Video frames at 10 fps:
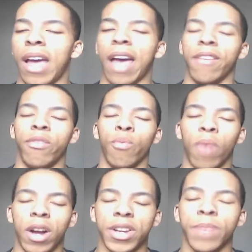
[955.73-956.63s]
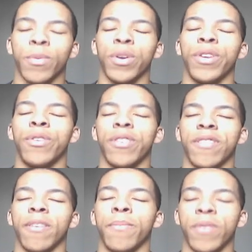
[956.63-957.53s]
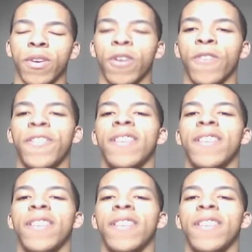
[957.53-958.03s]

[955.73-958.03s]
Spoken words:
as you watch him or you just observe,